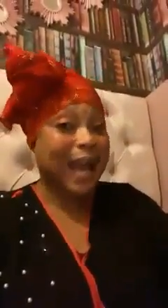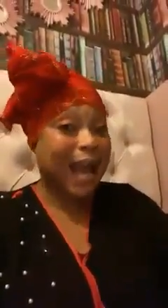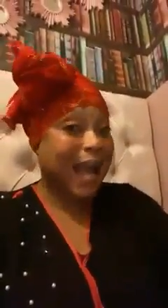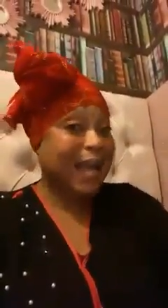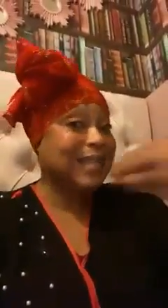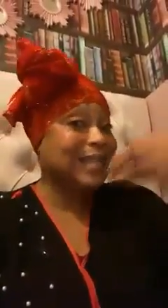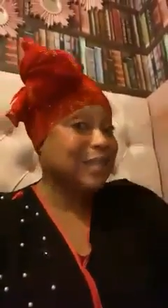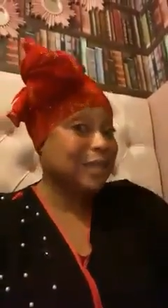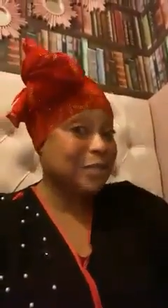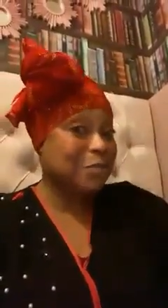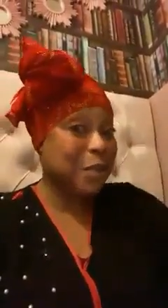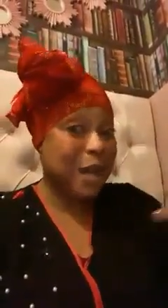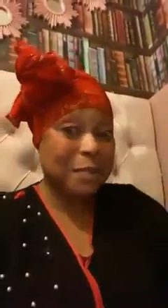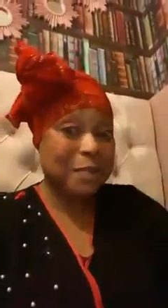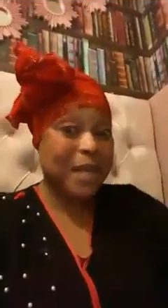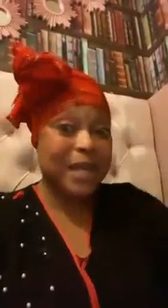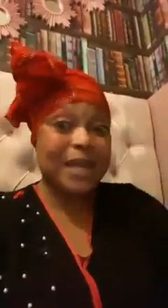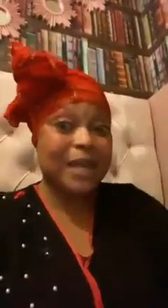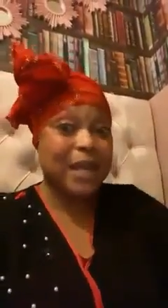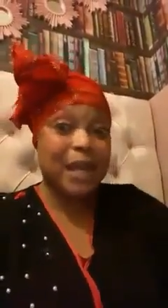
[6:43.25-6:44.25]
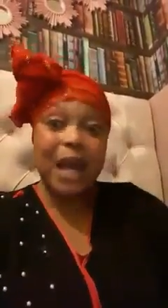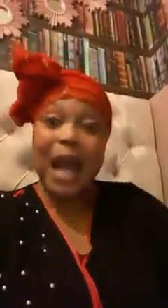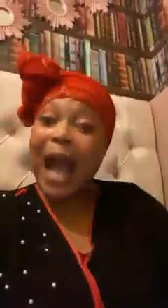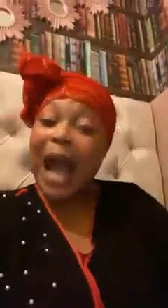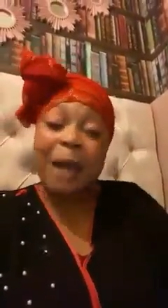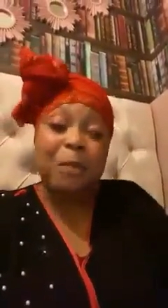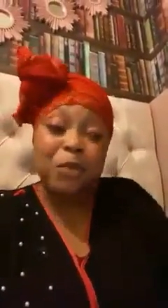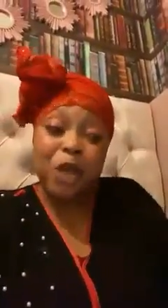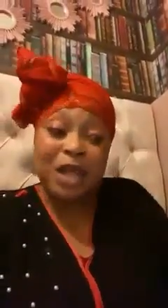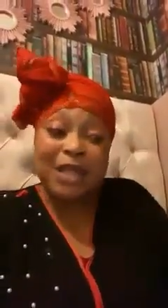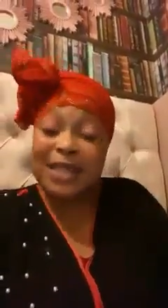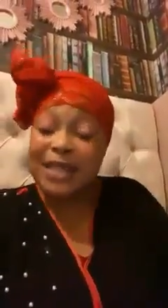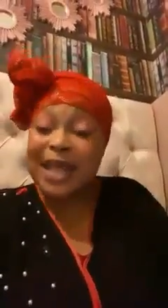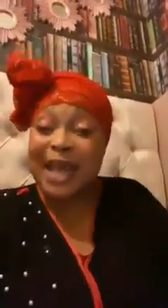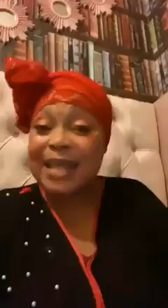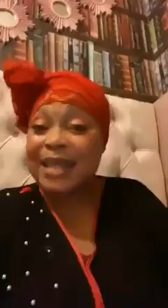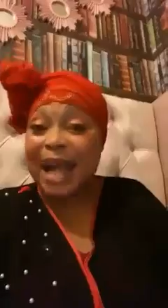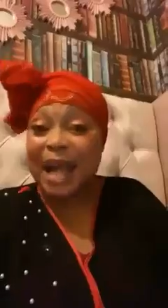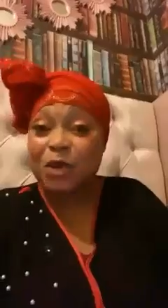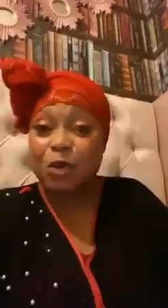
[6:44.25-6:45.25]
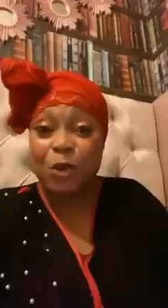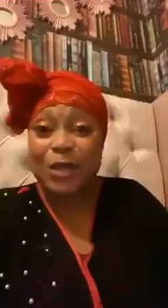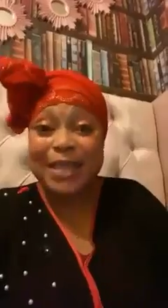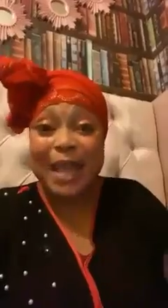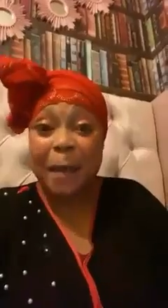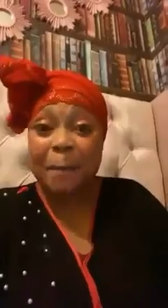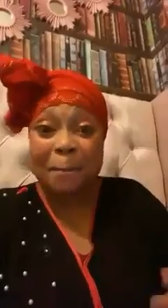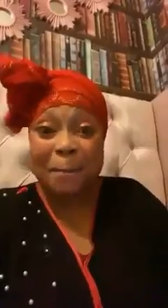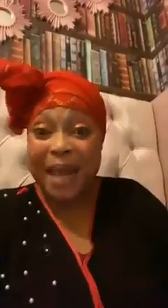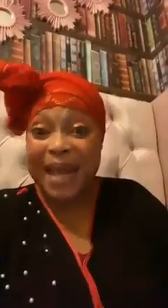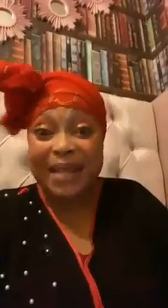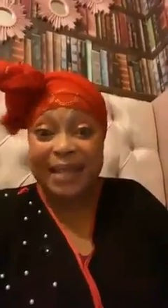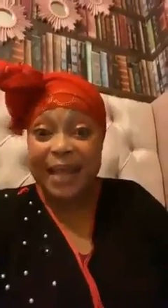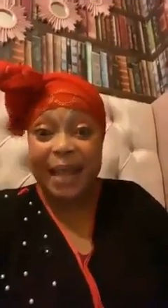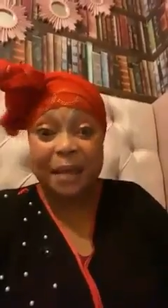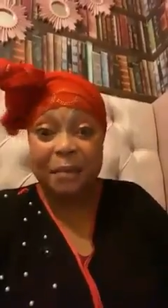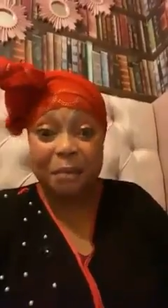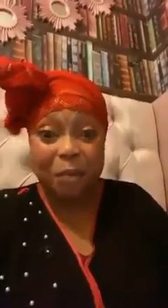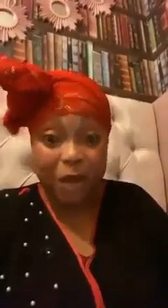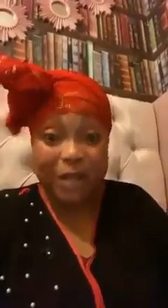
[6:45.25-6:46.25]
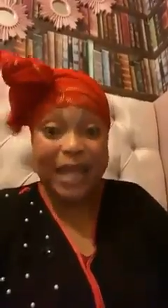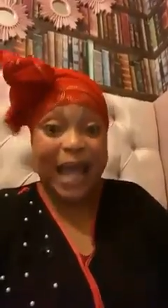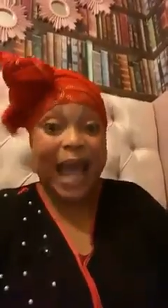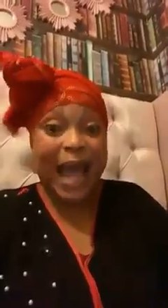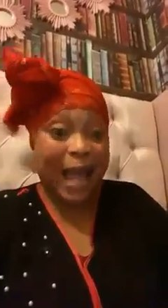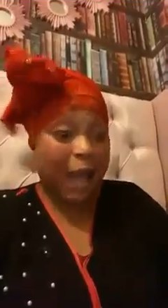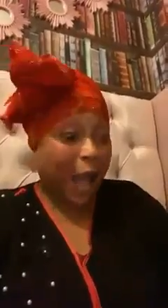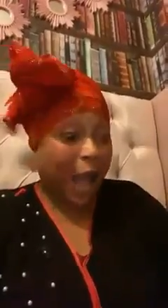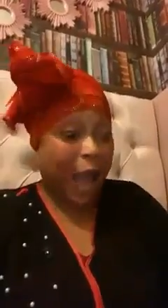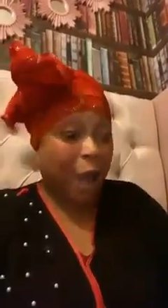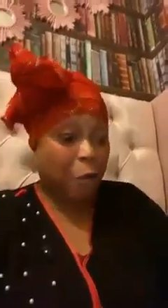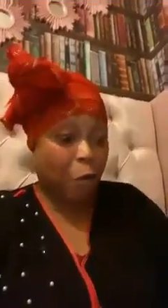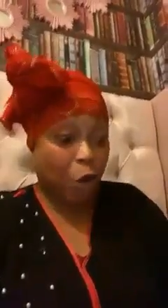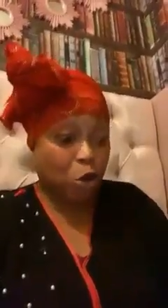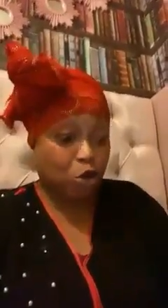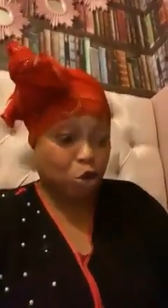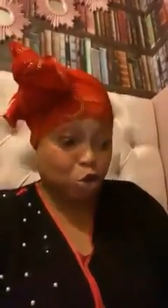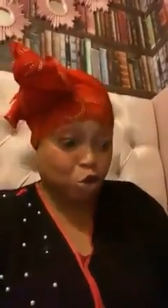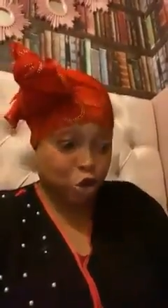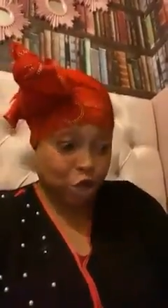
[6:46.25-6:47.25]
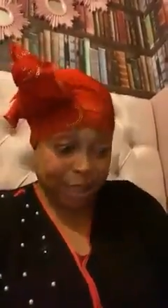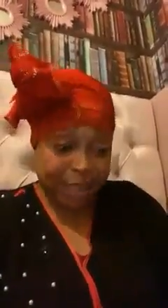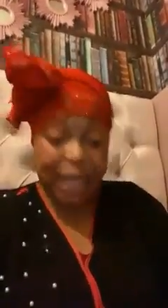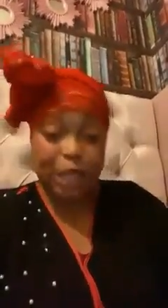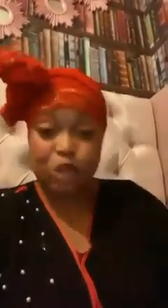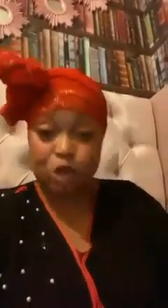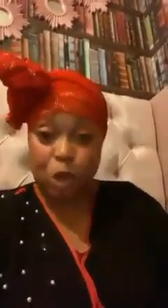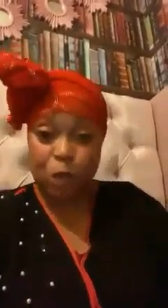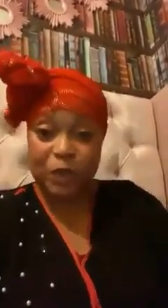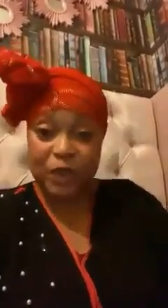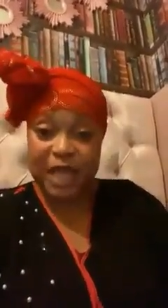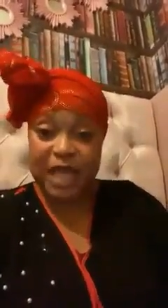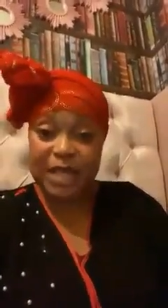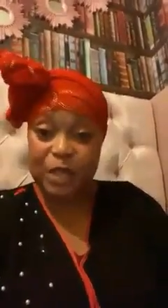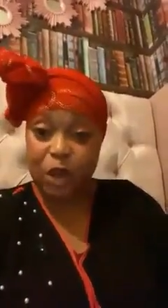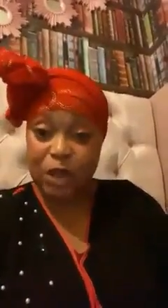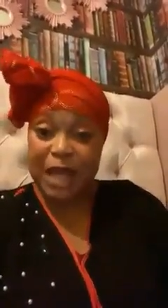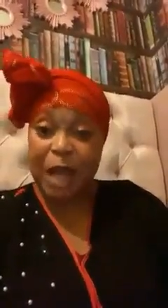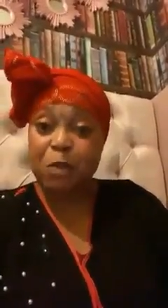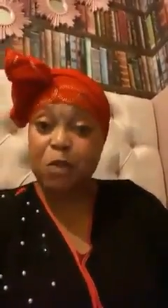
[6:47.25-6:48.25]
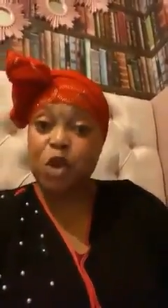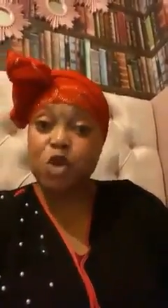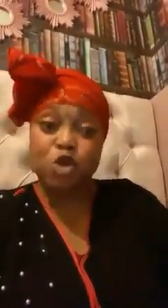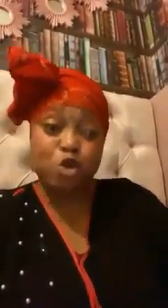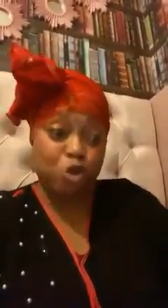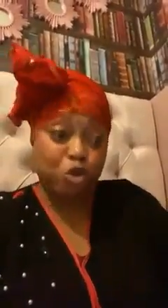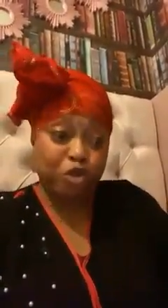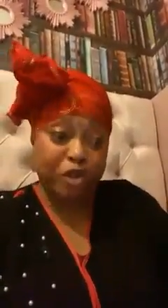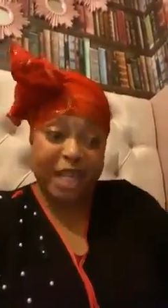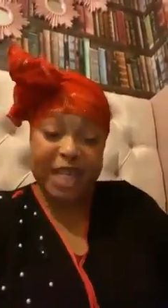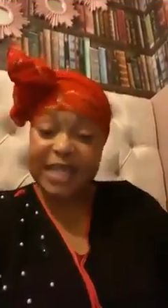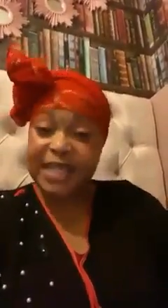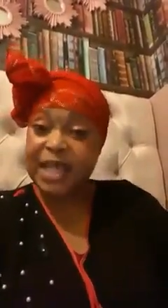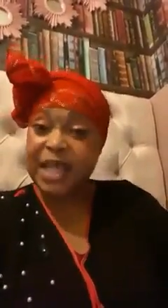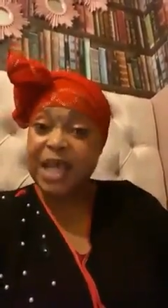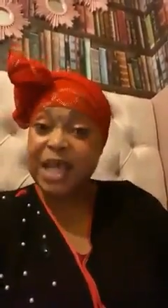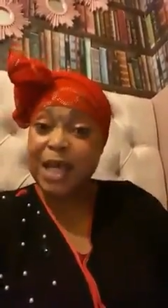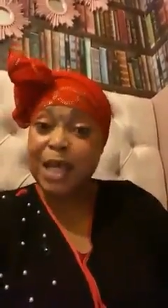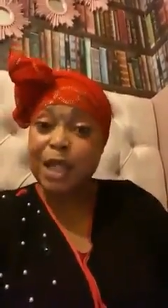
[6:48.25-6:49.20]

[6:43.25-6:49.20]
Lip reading: and maybe, I'm not saying that Nosa paid them, but I want to say something, because I'm going to read